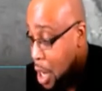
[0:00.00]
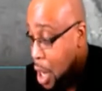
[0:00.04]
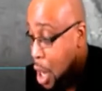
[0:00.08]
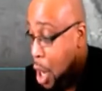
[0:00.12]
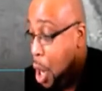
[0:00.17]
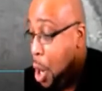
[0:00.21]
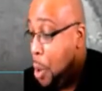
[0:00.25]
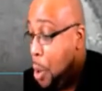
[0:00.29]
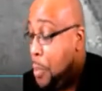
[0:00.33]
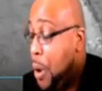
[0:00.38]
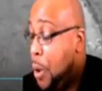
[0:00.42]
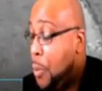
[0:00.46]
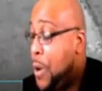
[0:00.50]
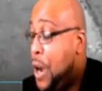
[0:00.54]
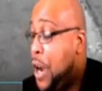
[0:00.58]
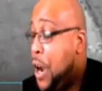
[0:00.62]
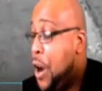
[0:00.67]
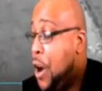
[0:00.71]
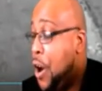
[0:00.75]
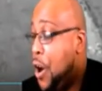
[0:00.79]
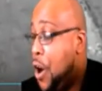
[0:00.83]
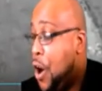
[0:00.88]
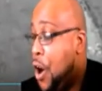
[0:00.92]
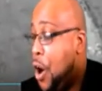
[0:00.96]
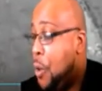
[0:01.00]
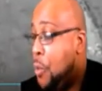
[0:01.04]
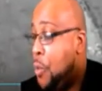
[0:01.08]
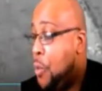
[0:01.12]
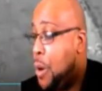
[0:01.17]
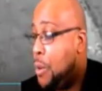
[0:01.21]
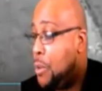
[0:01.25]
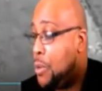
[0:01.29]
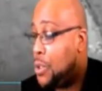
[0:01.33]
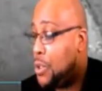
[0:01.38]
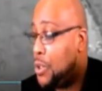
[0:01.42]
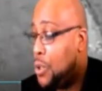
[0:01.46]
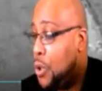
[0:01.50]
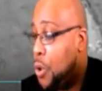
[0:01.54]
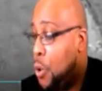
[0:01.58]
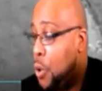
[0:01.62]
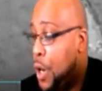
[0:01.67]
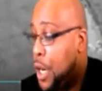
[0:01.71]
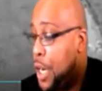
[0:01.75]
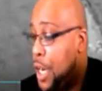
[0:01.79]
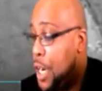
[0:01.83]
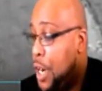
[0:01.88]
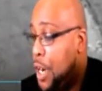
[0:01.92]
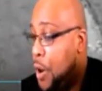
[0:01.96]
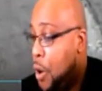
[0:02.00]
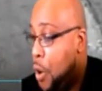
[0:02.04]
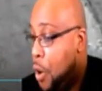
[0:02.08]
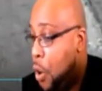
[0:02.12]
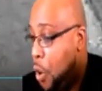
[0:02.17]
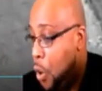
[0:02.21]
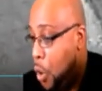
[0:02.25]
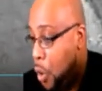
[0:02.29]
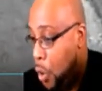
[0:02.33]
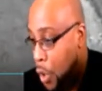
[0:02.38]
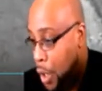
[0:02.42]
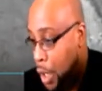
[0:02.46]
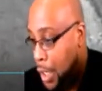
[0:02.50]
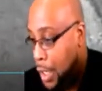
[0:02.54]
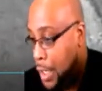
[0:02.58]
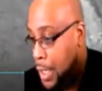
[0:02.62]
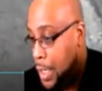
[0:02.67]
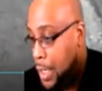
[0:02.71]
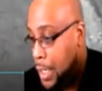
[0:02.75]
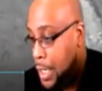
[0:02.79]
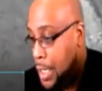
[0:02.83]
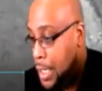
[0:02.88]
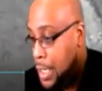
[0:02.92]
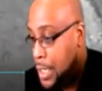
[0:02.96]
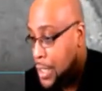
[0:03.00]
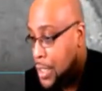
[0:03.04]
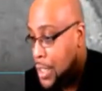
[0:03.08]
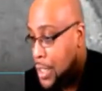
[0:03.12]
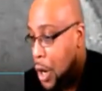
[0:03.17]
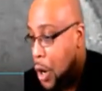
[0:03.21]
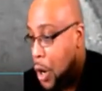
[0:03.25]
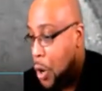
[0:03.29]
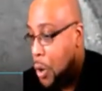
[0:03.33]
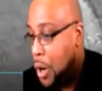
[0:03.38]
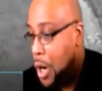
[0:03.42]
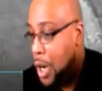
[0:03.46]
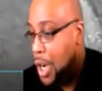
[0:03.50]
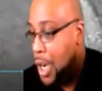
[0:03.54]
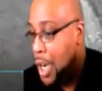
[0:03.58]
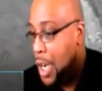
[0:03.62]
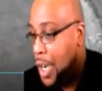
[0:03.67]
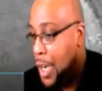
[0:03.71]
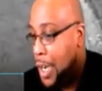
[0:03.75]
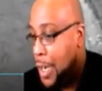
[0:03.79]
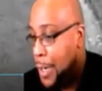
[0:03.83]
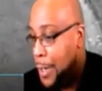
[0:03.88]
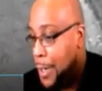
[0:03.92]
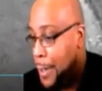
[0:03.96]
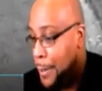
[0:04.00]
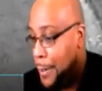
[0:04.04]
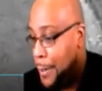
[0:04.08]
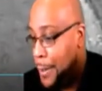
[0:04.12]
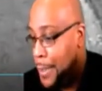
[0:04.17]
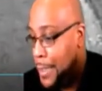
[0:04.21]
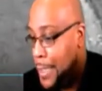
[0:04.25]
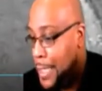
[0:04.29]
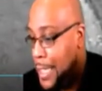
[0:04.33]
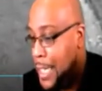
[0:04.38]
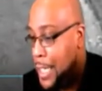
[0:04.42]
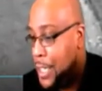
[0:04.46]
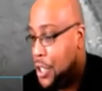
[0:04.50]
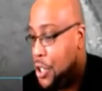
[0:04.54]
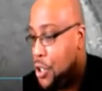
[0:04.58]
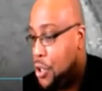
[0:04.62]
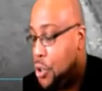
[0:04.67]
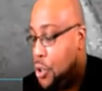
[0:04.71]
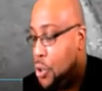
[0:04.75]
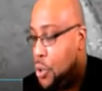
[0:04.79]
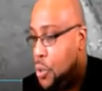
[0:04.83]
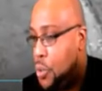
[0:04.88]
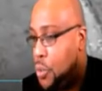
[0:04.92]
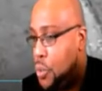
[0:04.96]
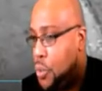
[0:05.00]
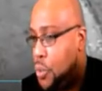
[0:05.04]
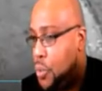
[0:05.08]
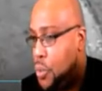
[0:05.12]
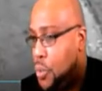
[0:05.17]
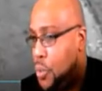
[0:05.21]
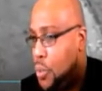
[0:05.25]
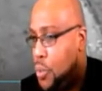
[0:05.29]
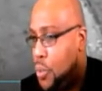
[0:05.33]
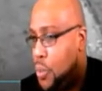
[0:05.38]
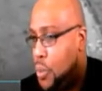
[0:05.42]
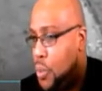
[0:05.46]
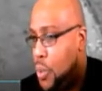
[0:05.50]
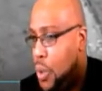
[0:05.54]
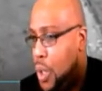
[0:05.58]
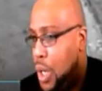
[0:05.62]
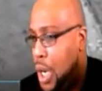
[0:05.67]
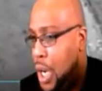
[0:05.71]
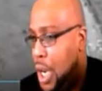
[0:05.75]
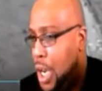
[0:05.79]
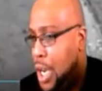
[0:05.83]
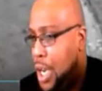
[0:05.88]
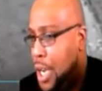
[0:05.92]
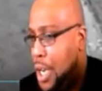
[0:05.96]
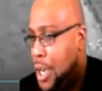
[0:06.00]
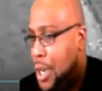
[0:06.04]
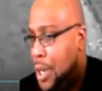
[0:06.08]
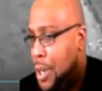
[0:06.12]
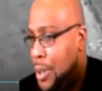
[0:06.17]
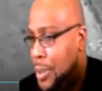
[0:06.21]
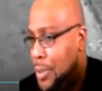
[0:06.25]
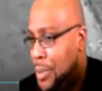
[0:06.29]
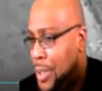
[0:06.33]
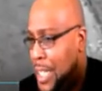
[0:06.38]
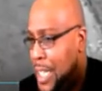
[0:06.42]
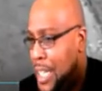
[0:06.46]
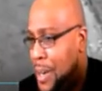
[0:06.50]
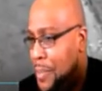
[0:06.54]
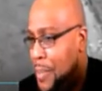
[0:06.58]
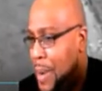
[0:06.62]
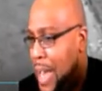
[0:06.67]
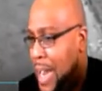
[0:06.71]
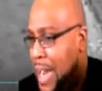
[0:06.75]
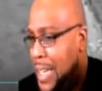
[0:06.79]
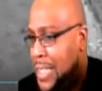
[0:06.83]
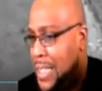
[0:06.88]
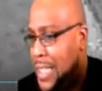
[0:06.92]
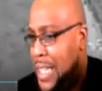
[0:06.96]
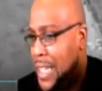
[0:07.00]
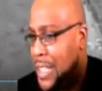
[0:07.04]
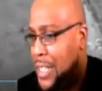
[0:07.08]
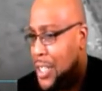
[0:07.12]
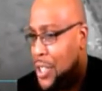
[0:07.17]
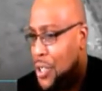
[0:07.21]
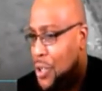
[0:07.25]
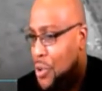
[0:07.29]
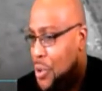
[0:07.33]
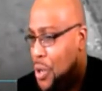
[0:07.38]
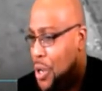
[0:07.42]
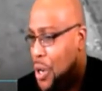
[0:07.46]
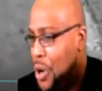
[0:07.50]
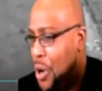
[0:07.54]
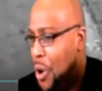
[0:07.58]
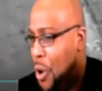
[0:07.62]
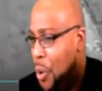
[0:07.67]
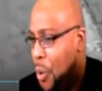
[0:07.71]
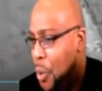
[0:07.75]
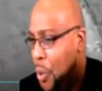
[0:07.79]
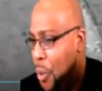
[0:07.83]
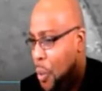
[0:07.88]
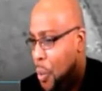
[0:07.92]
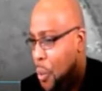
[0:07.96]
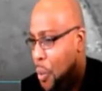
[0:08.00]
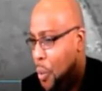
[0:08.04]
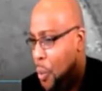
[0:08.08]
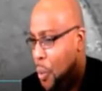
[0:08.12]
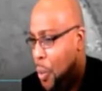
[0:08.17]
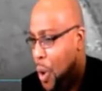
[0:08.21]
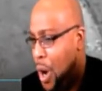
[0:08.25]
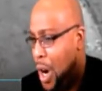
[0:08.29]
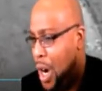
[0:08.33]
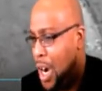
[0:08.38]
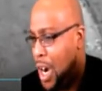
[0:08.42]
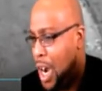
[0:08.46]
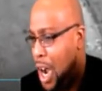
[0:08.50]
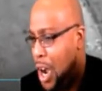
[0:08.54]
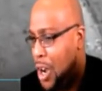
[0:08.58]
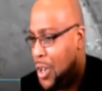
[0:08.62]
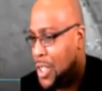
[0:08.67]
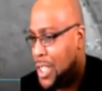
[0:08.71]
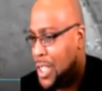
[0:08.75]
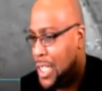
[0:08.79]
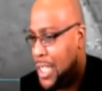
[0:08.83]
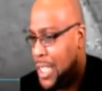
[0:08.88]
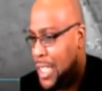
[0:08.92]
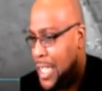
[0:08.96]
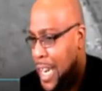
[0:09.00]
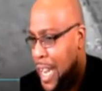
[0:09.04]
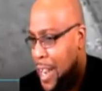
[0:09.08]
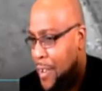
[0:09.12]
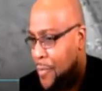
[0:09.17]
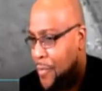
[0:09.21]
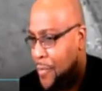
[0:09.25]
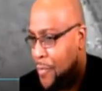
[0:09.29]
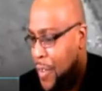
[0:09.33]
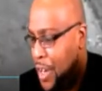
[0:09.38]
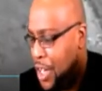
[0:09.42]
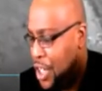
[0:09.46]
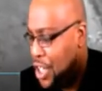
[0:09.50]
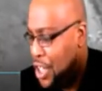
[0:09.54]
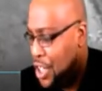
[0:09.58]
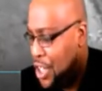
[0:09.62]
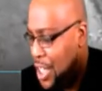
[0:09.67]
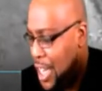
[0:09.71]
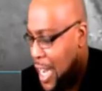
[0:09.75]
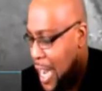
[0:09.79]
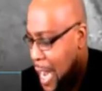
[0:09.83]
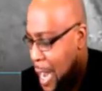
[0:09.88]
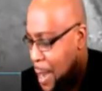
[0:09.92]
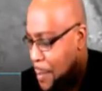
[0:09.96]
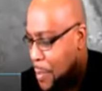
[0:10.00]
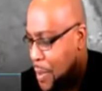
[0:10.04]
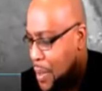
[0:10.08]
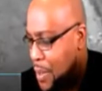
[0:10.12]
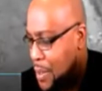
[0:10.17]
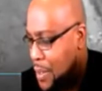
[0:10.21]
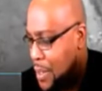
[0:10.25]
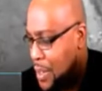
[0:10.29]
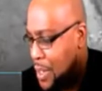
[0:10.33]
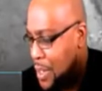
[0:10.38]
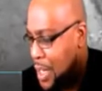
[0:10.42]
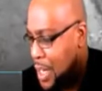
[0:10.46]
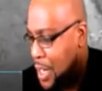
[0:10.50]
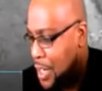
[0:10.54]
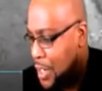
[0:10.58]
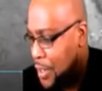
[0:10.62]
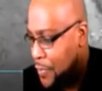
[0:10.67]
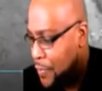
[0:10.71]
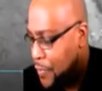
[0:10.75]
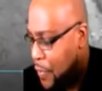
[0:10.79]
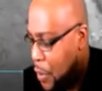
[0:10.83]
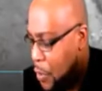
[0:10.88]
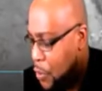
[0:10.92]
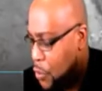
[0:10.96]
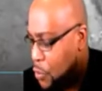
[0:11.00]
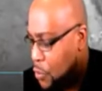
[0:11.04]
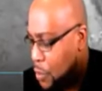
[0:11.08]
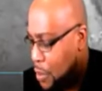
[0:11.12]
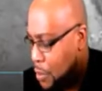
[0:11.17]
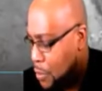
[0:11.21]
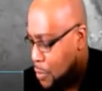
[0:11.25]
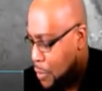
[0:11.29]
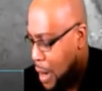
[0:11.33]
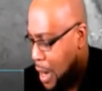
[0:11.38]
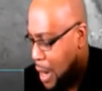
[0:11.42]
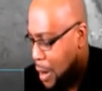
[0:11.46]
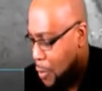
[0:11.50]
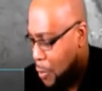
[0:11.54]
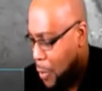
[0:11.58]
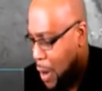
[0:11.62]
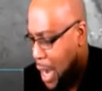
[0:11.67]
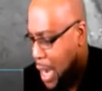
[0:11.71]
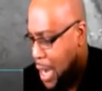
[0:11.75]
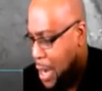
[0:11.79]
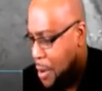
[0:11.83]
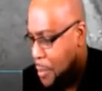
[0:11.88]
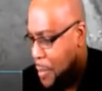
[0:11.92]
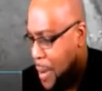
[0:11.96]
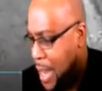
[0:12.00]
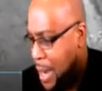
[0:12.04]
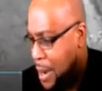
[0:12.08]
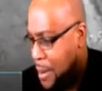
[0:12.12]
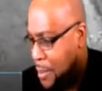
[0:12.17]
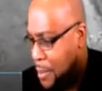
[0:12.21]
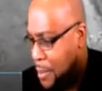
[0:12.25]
But we heard what was going on. So, did anybody say to you, you know, what caused that friction to happen? The first one, why everybody,